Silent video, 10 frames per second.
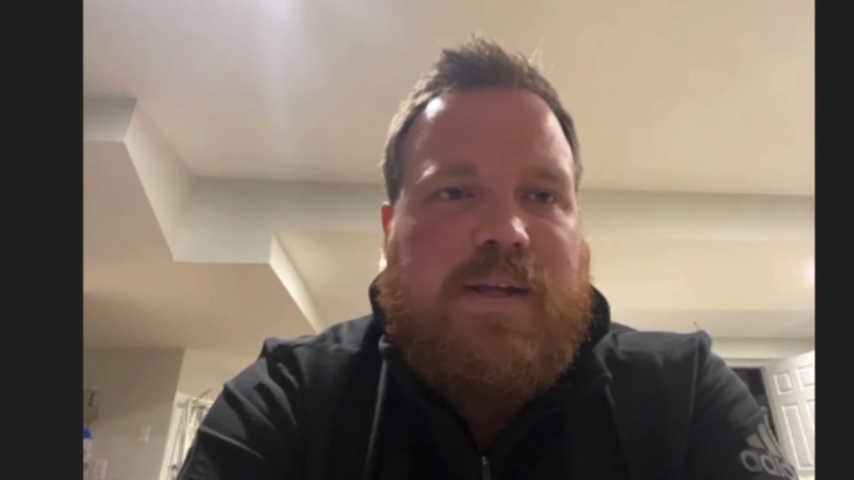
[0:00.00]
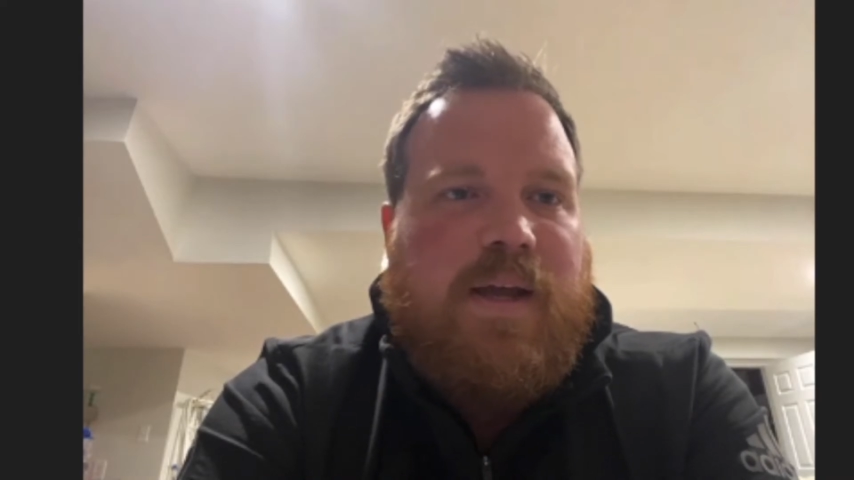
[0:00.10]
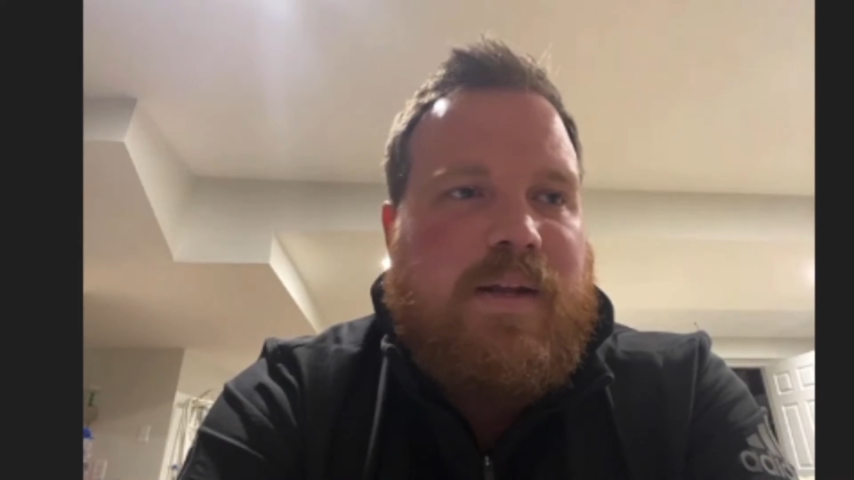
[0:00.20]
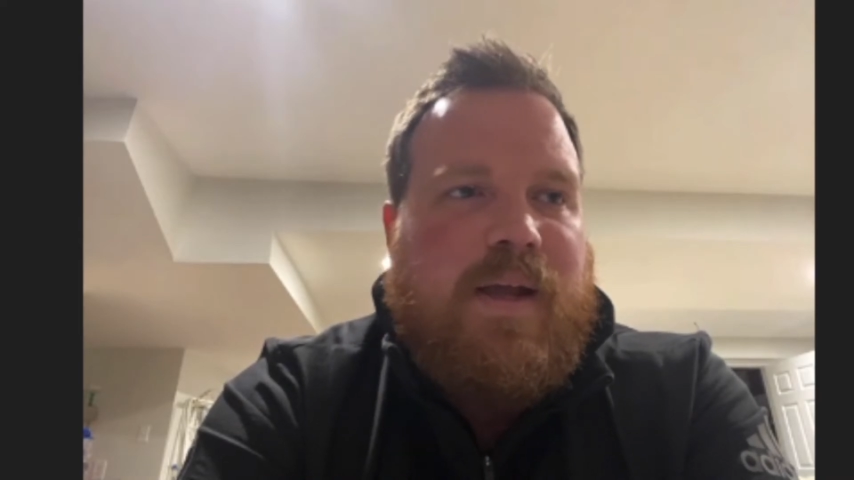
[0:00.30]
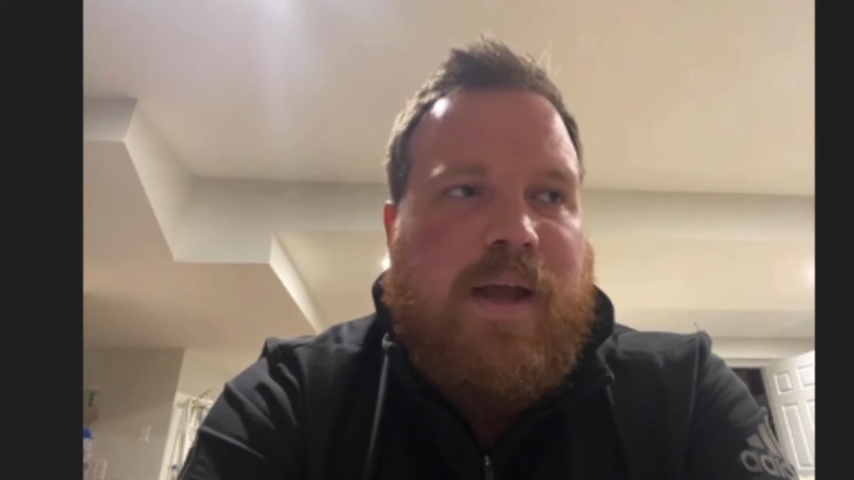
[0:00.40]

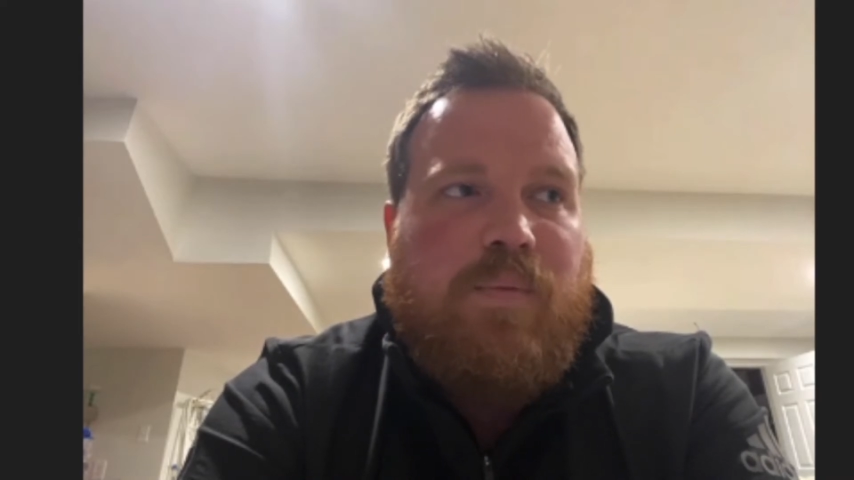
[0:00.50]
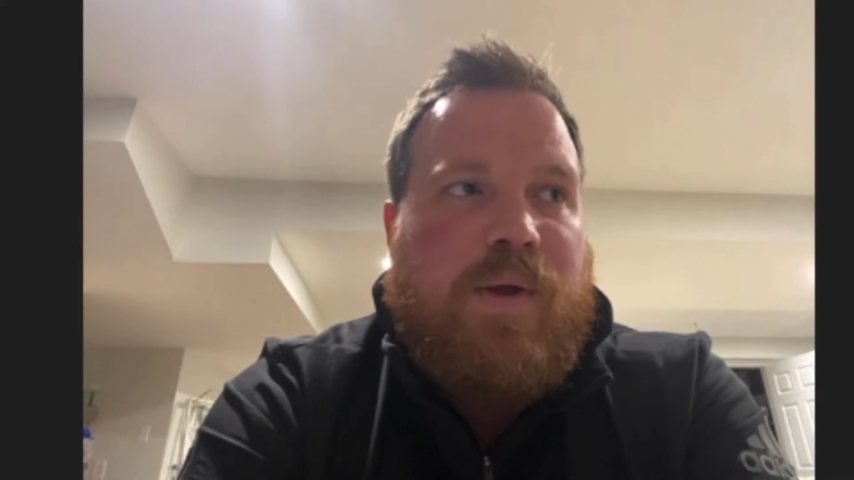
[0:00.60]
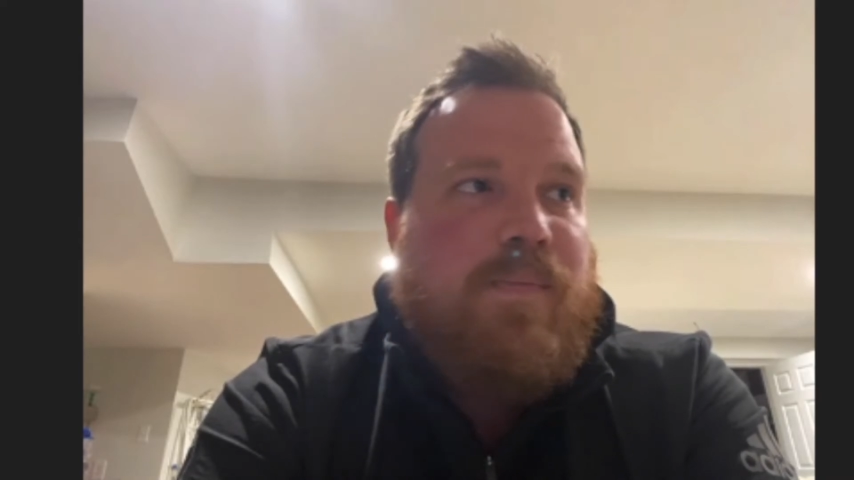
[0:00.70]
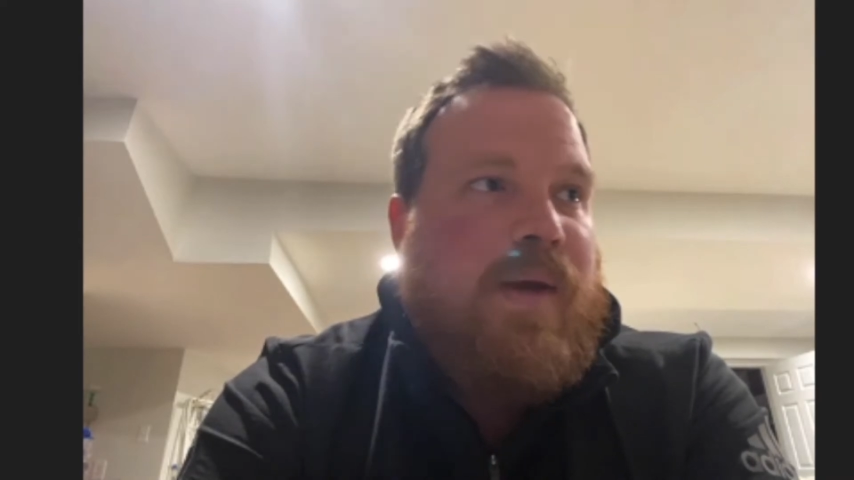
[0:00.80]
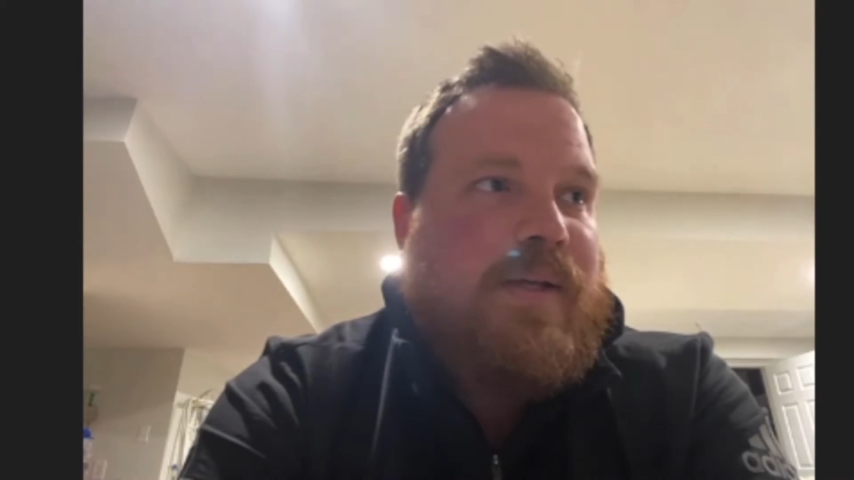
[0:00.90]
and
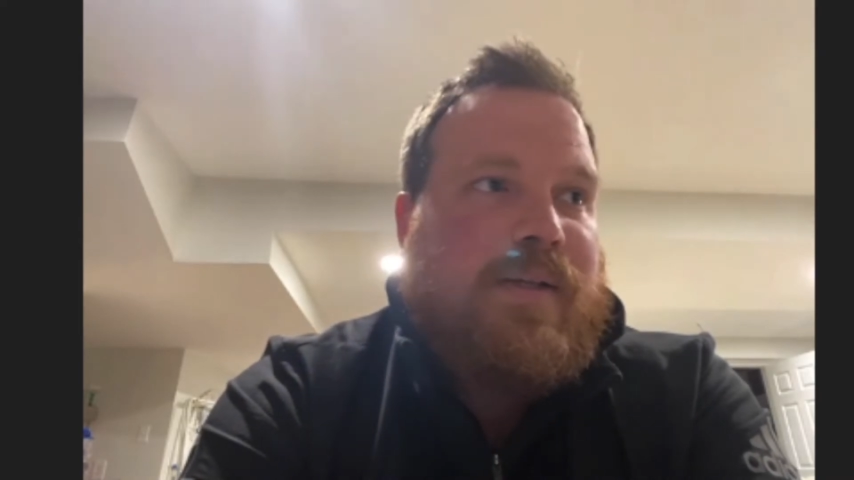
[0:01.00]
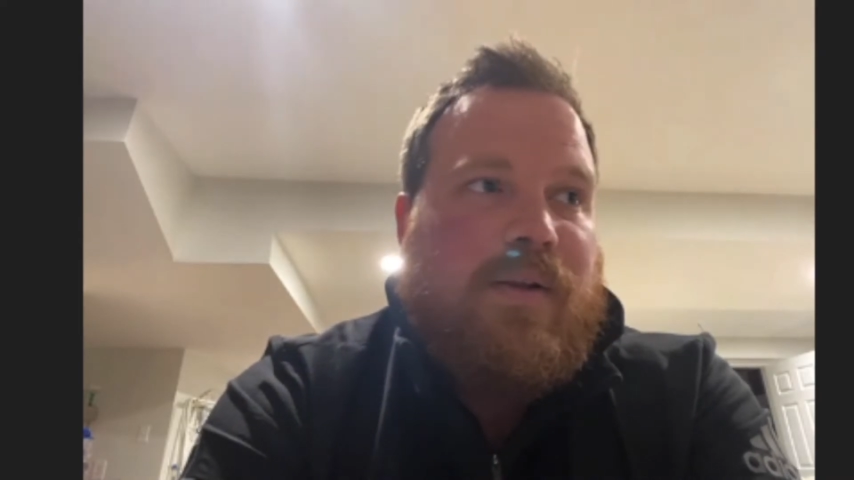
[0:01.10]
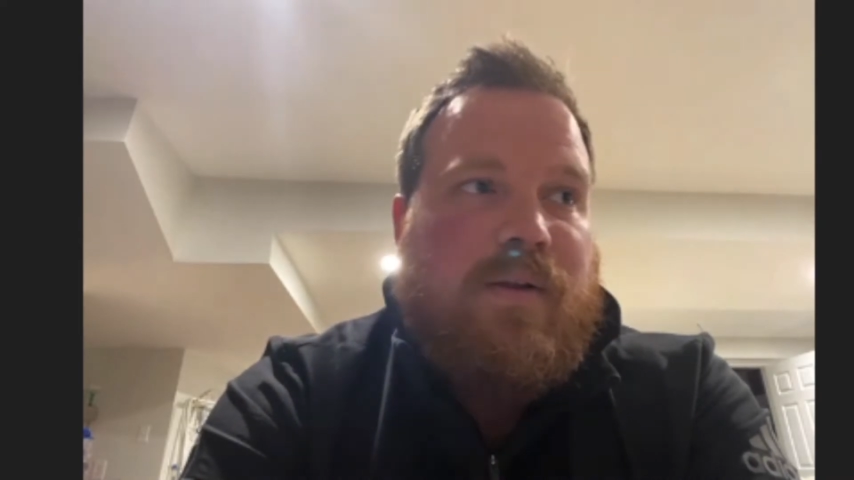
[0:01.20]
we missed a